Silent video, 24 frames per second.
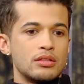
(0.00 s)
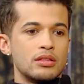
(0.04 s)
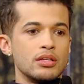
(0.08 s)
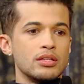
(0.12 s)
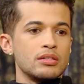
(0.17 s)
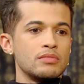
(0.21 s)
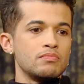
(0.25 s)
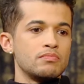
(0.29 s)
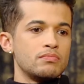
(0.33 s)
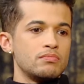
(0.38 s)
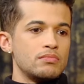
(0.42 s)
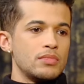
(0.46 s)

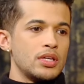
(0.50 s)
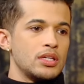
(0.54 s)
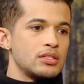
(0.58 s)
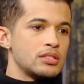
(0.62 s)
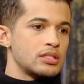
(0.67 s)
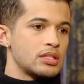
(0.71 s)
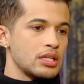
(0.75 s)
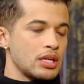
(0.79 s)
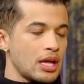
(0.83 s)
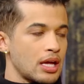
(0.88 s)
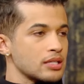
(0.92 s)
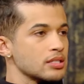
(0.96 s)
the
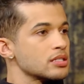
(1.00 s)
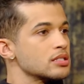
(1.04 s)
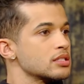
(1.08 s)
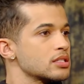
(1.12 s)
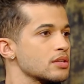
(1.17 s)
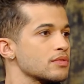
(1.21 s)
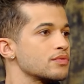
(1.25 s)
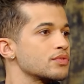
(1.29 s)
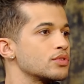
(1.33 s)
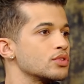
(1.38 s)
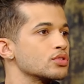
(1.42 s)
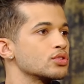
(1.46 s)
is the
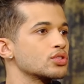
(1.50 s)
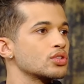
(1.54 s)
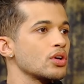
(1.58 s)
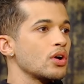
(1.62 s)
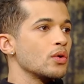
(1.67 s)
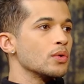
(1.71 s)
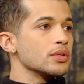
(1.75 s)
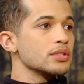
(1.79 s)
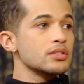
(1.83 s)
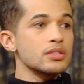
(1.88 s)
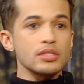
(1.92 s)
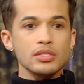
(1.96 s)
essence of the
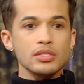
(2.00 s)
show. It's a